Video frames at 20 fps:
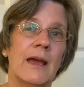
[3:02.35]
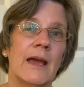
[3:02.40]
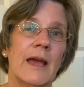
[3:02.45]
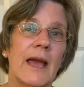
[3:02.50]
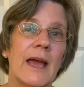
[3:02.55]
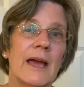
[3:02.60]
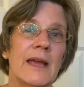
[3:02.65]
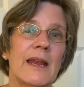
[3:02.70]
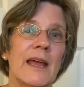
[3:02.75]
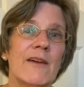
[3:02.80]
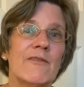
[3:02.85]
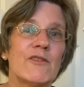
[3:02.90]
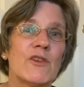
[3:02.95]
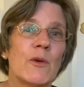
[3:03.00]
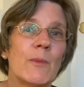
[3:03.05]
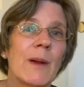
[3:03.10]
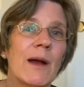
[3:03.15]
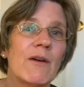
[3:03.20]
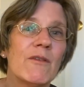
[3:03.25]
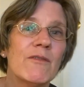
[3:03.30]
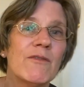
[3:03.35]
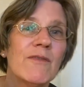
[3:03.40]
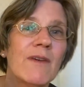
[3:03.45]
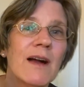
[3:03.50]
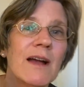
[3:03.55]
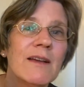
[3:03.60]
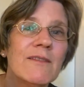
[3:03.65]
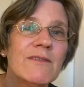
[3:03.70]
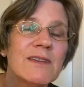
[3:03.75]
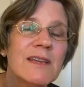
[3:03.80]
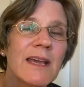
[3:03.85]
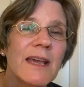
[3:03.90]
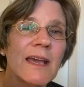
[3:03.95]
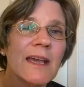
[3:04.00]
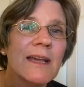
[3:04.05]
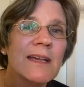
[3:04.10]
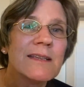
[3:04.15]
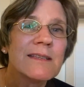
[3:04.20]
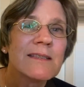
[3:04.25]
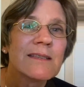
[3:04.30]
And after about 5
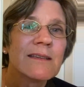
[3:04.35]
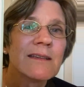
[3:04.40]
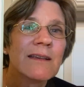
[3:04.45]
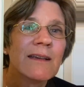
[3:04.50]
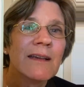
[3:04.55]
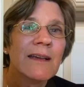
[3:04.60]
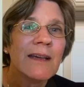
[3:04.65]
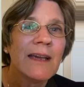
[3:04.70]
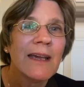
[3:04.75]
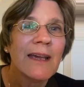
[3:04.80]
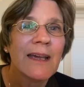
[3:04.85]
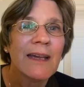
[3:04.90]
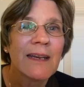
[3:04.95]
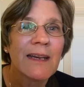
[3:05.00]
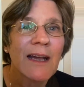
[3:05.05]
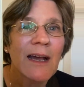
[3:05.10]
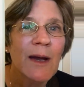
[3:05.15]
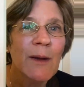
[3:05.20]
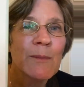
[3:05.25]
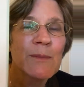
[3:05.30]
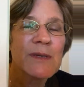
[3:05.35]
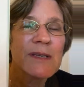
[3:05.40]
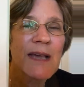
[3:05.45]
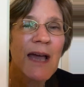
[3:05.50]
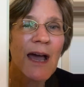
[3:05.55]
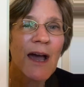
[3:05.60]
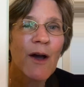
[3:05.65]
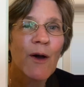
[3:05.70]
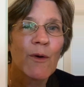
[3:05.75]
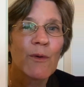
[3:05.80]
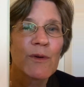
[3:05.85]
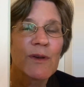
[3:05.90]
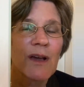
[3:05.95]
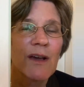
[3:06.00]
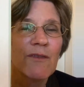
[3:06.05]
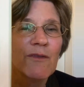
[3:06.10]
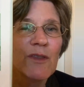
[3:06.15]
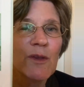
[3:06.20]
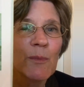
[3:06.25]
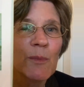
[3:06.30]
days, it comes out
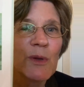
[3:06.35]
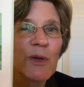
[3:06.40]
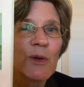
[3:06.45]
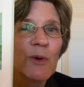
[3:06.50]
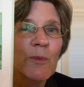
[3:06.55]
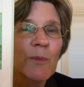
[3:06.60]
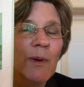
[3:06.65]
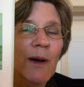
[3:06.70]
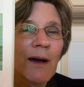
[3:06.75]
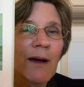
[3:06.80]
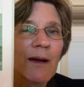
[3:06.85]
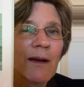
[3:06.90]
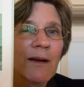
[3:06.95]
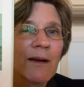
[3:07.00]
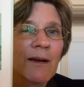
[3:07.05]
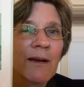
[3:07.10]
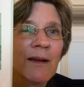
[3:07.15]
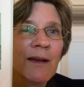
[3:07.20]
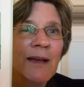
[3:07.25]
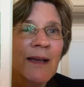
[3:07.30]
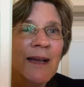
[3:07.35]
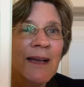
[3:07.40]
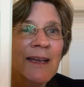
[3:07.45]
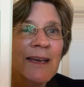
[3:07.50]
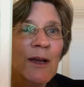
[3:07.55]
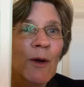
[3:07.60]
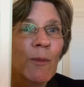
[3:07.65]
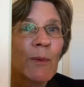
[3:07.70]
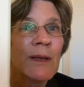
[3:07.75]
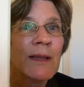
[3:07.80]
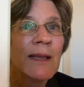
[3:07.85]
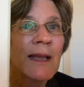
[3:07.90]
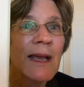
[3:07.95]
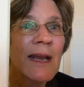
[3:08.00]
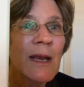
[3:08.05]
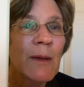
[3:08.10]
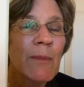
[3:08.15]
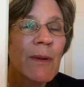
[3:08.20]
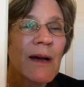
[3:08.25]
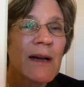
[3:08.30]
of the pupa. Now, when
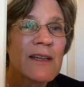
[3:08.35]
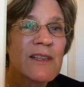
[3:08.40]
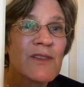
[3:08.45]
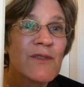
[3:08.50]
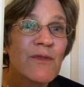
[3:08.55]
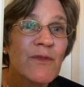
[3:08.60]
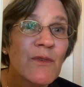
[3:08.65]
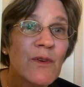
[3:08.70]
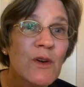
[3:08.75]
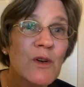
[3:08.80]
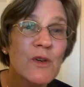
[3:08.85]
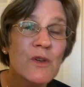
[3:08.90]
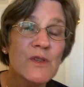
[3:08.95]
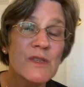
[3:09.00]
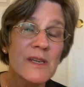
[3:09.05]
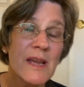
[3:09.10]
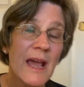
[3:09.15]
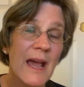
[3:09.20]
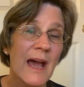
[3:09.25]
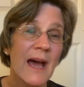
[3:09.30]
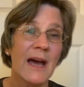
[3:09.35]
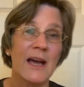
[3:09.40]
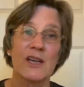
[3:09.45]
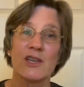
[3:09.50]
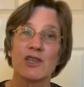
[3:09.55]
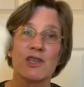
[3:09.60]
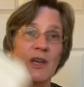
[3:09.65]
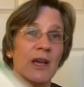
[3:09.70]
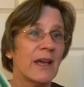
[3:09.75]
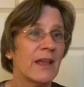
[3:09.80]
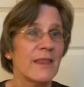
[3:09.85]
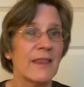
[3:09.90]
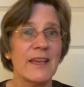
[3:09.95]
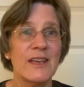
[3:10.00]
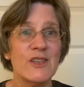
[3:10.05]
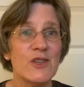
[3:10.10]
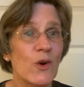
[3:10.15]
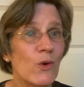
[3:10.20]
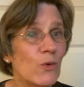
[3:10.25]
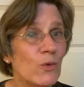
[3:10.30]
ladybugs first hatch, they
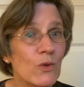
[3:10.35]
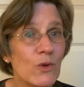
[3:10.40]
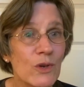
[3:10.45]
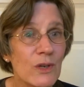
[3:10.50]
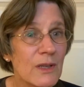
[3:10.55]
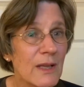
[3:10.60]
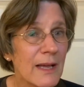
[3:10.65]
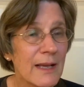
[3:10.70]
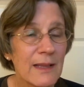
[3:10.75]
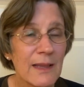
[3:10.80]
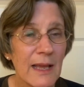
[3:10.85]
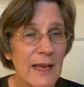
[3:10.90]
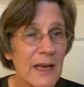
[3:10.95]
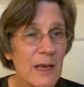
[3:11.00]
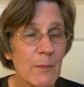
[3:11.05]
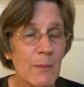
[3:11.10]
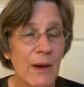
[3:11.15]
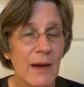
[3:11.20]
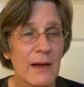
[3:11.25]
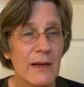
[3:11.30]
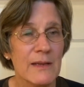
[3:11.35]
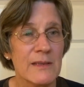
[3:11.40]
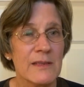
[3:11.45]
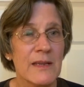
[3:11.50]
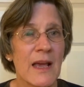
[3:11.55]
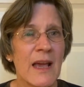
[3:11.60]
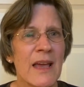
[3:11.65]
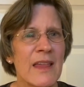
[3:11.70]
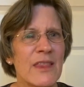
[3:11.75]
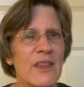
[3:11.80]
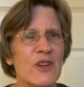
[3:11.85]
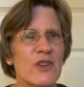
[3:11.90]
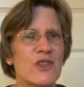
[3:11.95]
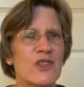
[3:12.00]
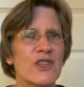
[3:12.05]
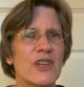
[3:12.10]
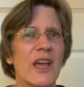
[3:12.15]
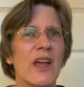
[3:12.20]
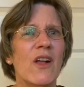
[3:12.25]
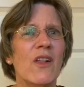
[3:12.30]
don't look like ladybugs. Their
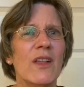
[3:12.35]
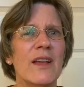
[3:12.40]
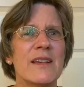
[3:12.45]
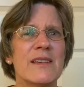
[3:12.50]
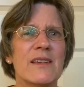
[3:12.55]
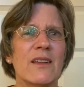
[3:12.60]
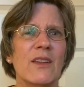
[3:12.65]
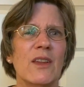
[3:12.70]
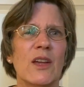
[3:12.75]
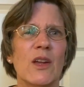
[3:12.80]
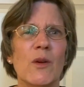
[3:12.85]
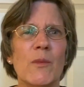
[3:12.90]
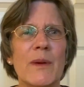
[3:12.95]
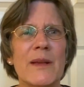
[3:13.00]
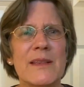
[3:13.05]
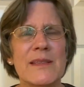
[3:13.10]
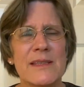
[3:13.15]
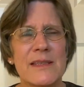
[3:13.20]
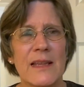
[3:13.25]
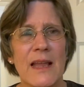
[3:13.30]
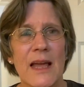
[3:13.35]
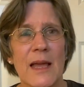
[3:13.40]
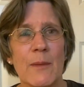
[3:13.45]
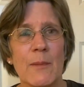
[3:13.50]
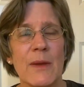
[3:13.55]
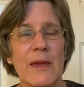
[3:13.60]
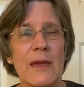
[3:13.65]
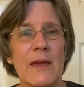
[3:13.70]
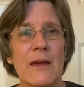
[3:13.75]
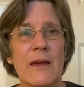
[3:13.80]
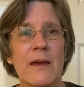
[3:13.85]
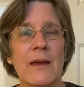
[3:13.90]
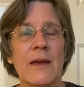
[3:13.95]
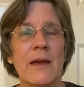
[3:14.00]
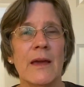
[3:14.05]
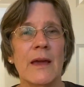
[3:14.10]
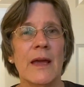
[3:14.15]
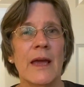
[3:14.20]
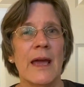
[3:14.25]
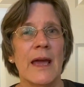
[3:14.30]
shell is a little bit slimy
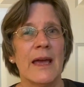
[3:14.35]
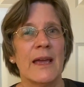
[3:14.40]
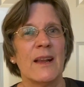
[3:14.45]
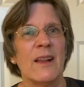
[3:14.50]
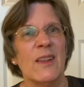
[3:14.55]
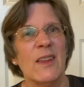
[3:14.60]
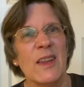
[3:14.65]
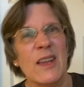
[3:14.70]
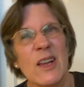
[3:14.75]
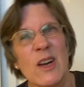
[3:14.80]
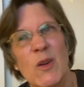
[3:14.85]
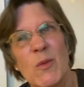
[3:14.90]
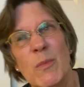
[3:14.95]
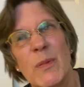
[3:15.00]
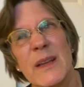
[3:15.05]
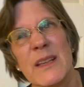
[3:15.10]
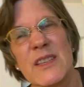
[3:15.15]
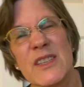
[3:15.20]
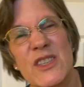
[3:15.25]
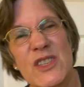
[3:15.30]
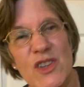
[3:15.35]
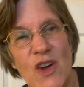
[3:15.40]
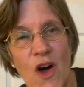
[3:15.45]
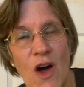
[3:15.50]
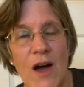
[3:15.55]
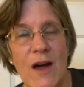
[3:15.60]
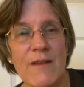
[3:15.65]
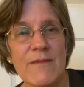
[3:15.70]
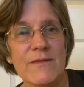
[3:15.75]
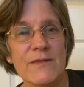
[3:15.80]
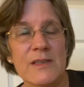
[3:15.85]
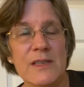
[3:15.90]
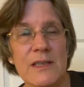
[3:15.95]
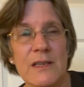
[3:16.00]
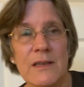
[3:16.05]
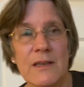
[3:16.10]
and a little bit soft,